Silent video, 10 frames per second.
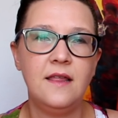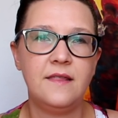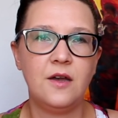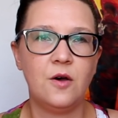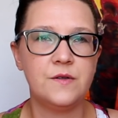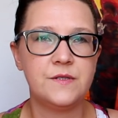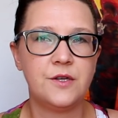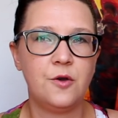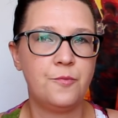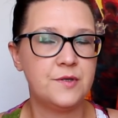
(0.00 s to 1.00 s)
They
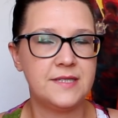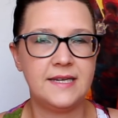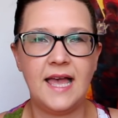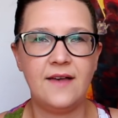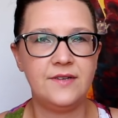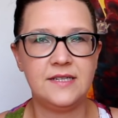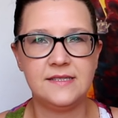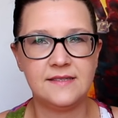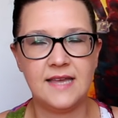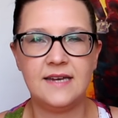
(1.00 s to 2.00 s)
also present
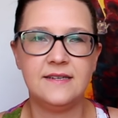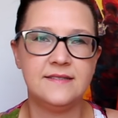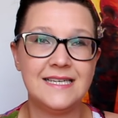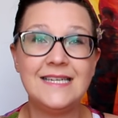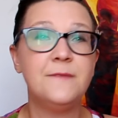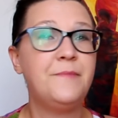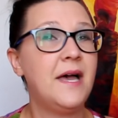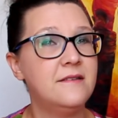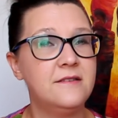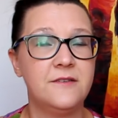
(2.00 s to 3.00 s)
evidence that is
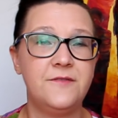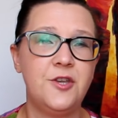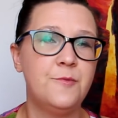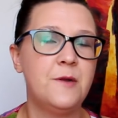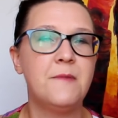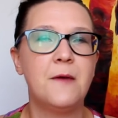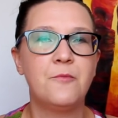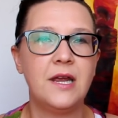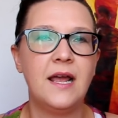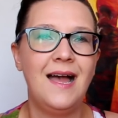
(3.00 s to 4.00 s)
independent of human
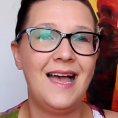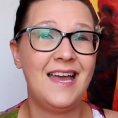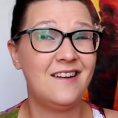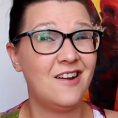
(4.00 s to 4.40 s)
memory, and it